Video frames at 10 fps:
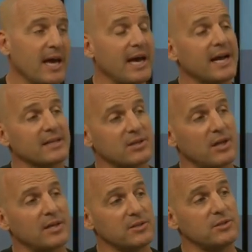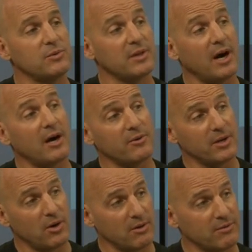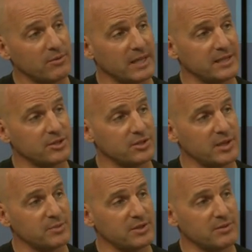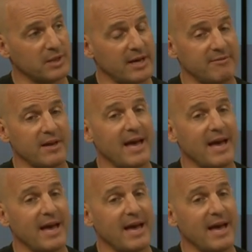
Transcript: and has a lot to do with honoring all the relationships in your life,